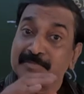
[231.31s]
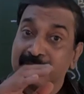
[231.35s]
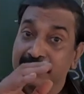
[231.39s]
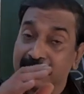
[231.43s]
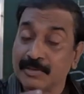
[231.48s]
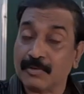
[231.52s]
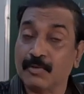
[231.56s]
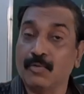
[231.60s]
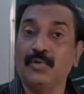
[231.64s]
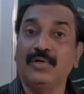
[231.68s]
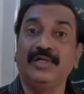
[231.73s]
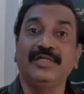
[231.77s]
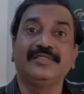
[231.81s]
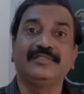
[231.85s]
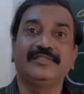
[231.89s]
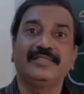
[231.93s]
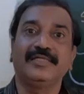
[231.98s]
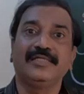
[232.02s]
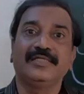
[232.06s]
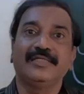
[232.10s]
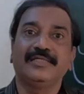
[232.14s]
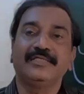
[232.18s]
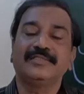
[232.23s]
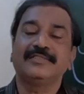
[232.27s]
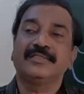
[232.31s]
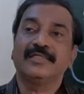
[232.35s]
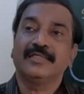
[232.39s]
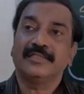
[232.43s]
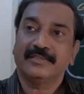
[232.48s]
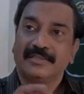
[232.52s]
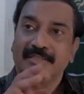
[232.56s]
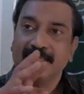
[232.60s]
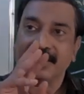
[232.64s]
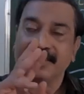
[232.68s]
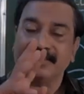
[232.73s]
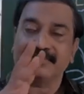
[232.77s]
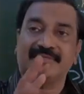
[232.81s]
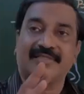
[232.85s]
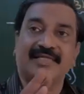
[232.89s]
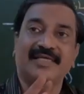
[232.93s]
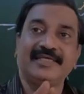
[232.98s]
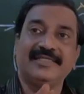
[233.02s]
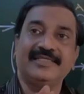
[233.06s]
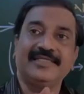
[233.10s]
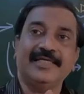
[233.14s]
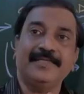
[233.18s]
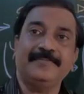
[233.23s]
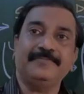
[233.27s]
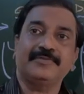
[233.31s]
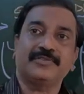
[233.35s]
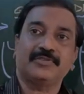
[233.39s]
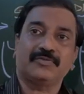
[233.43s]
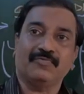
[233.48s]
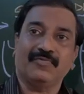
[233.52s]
The only thing is, there are 3 types.